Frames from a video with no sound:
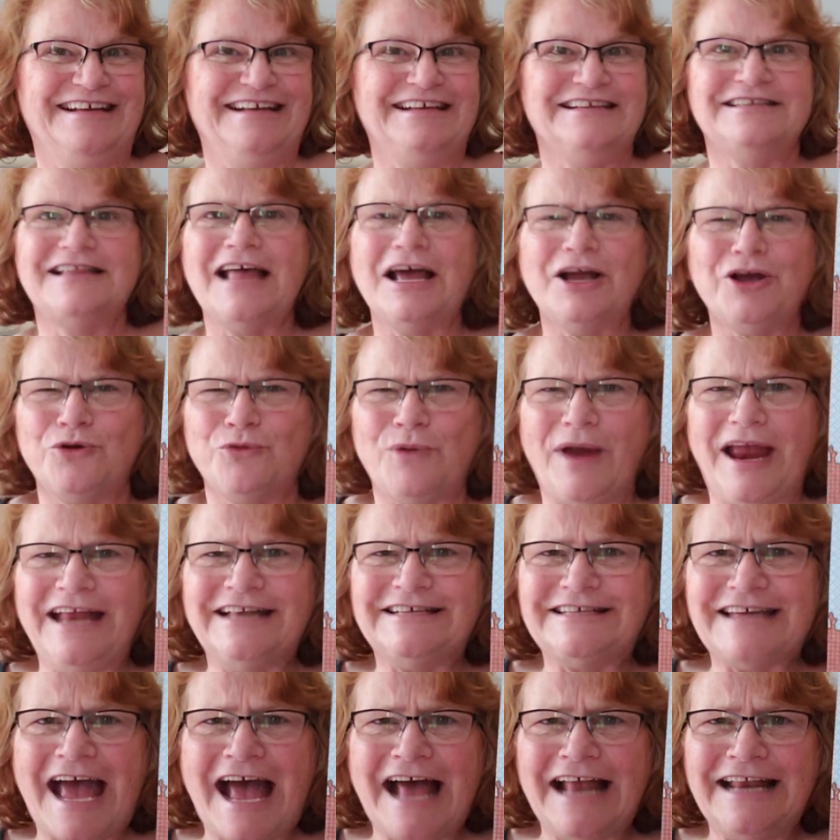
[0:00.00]
Isn't that
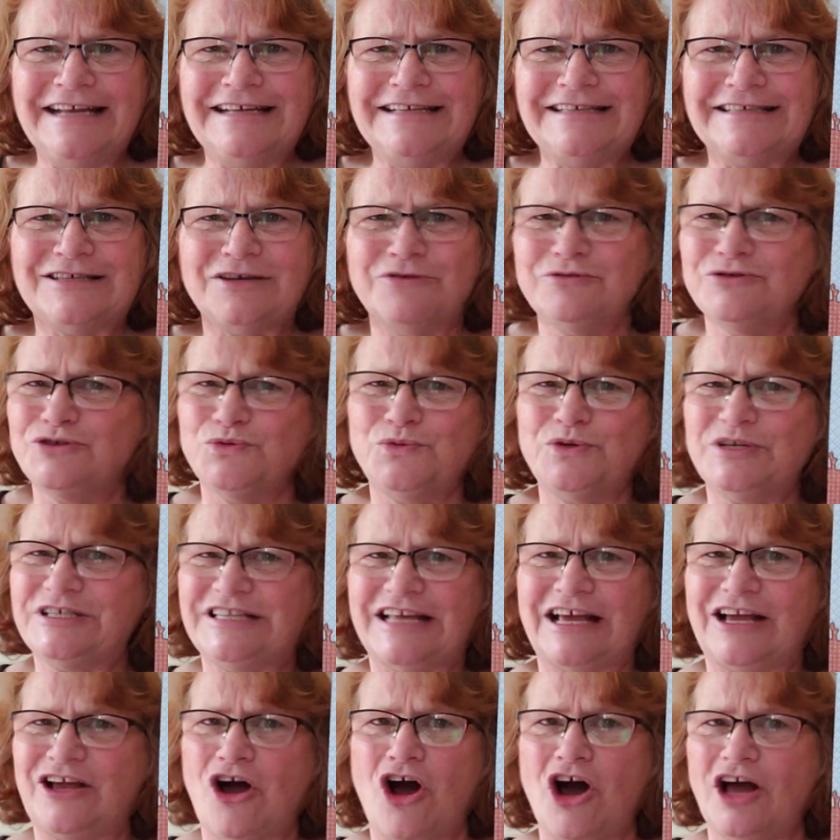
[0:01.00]
great, daddies? Don't you wish
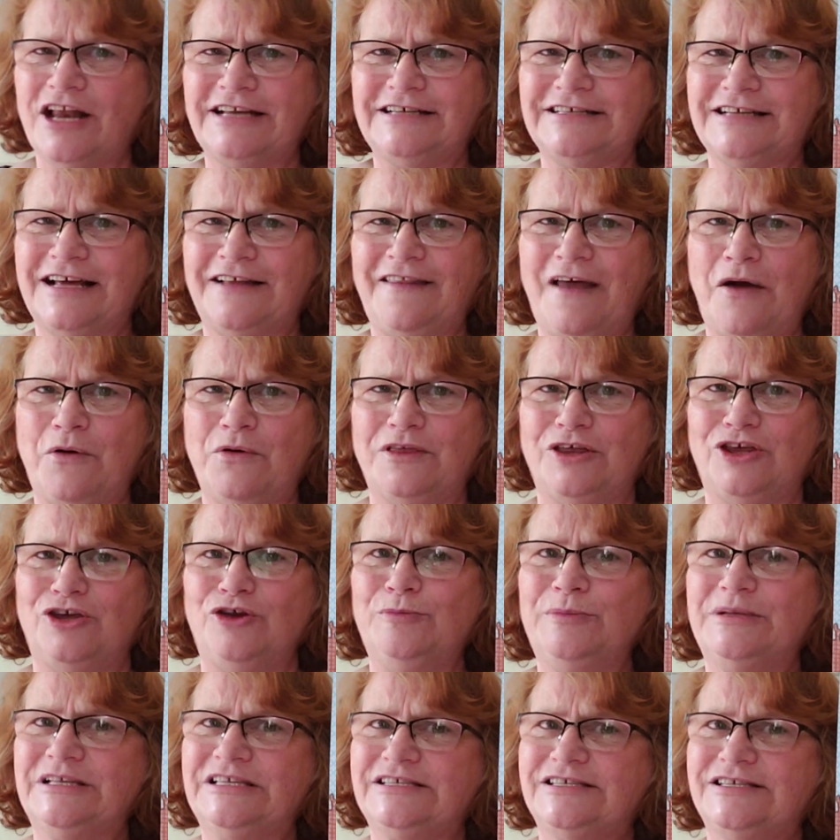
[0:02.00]
that God had done that with
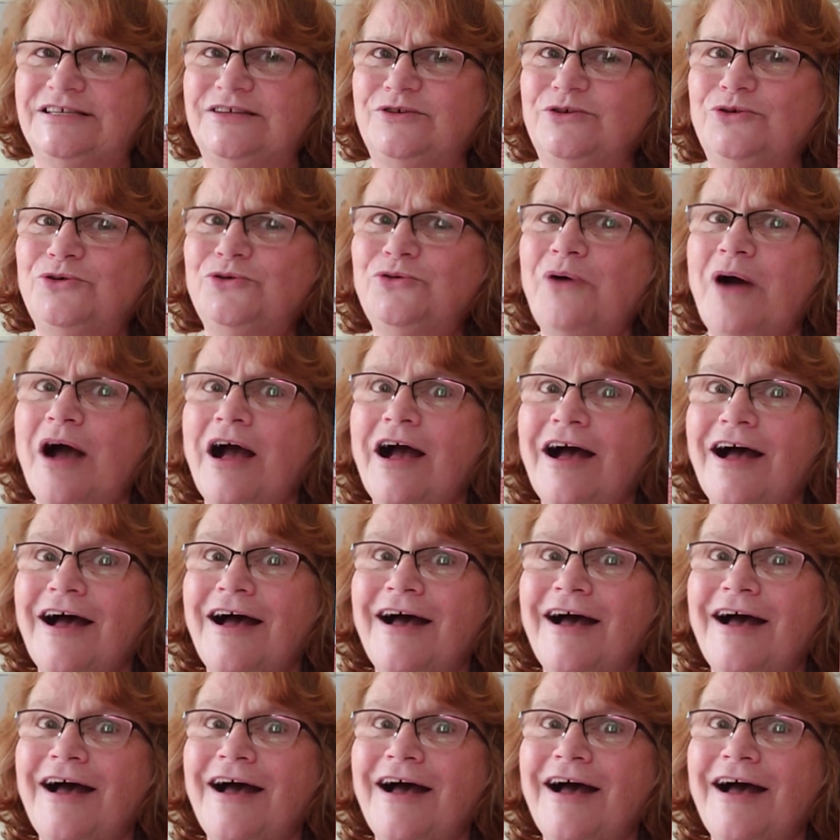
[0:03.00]
humans too?